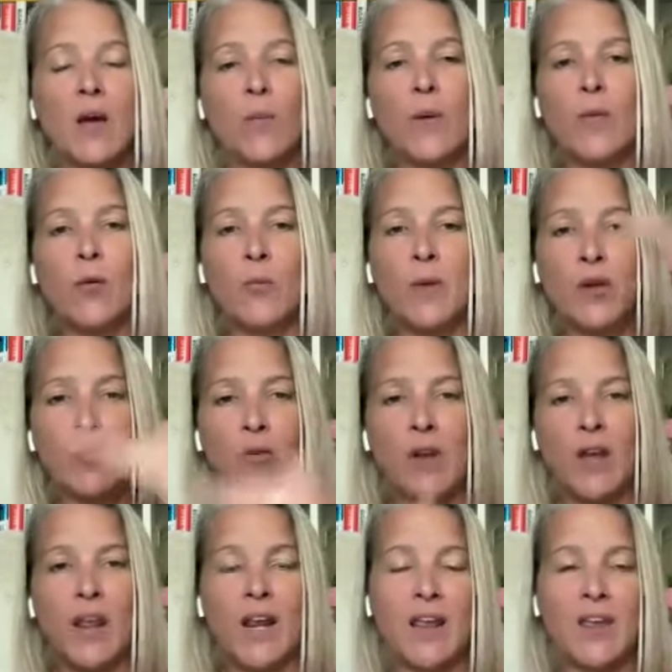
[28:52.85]
We will be
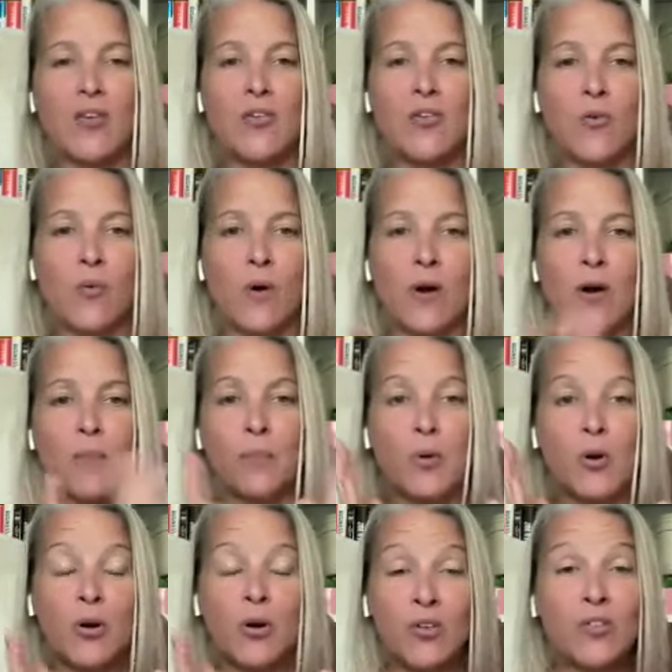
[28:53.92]
creating your
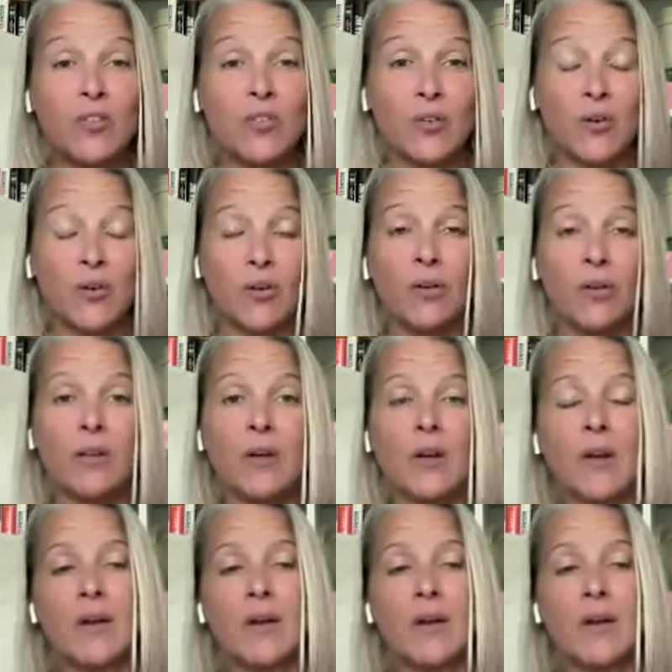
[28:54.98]
personal